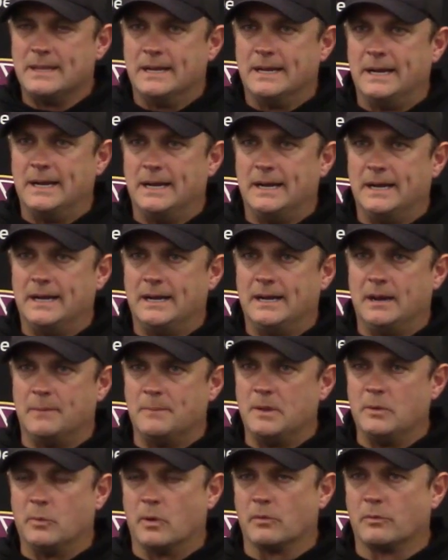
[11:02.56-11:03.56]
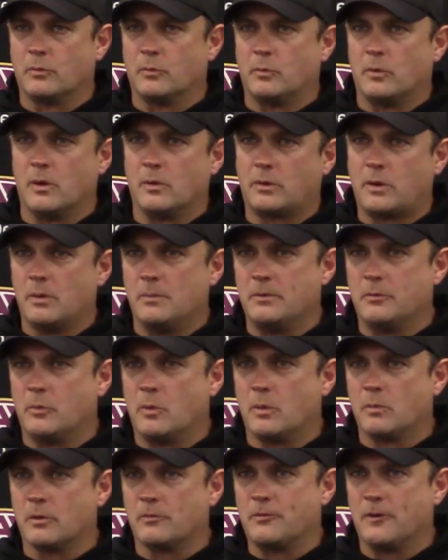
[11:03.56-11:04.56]
we're coming from
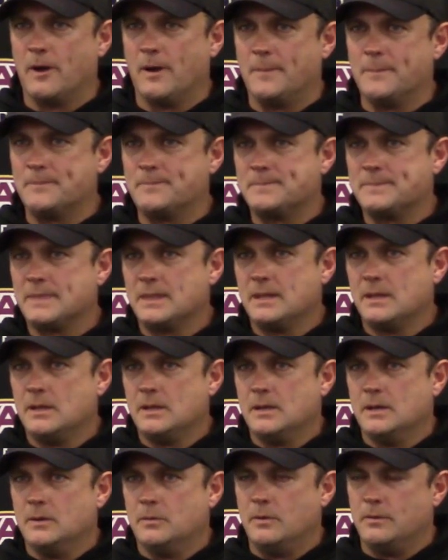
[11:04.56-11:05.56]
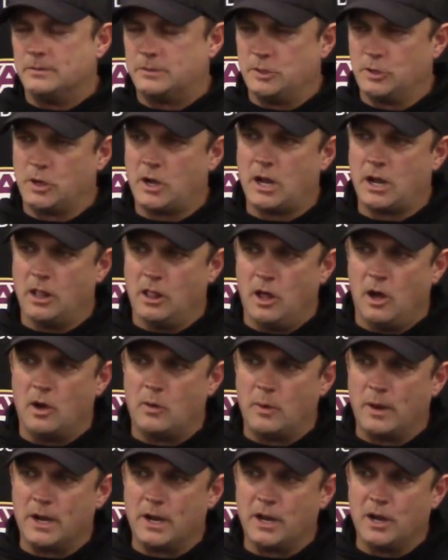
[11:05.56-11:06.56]
where we're from, we've still got a long
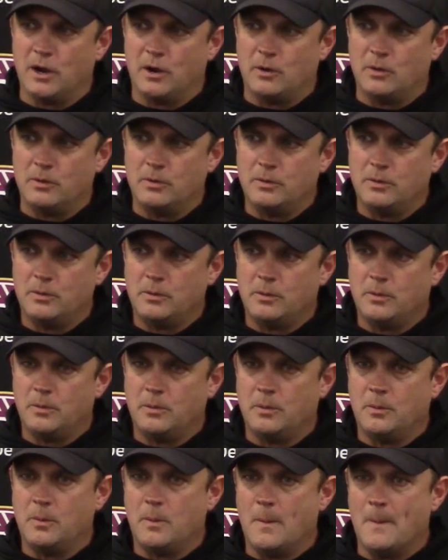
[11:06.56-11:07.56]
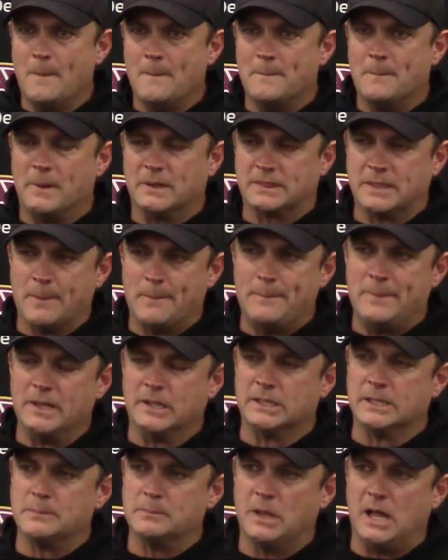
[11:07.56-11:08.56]
way to go, but the
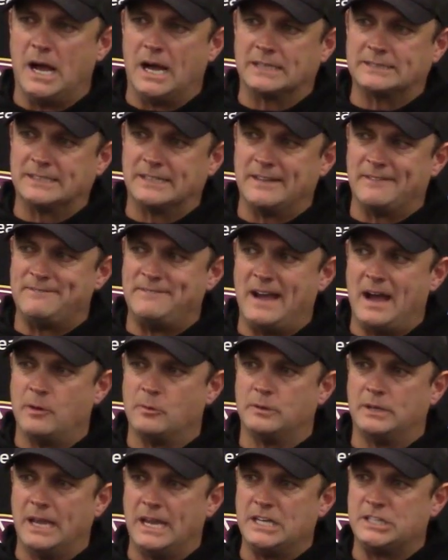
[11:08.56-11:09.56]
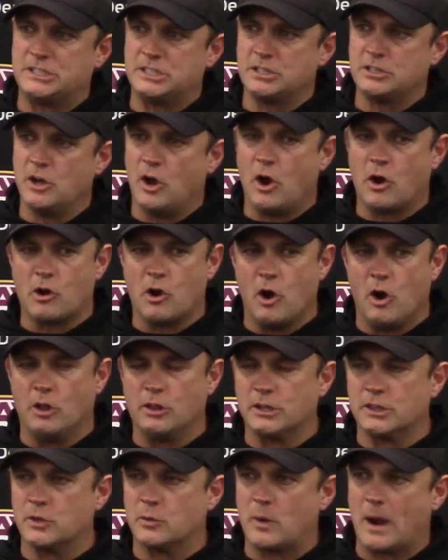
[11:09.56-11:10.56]
building blocks and the foundation are
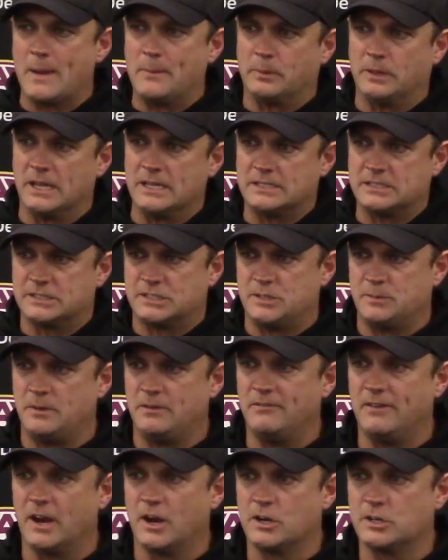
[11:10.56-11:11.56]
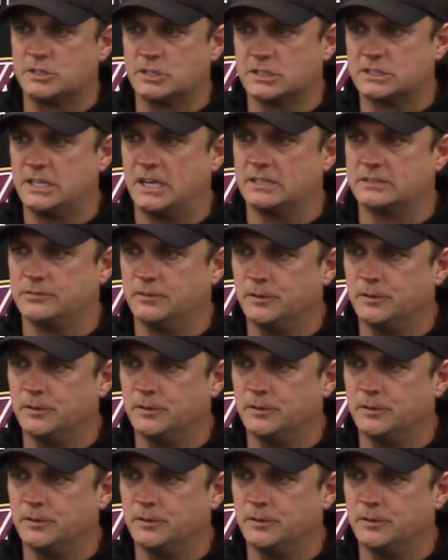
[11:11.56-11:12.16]
all in the right places to be very successful.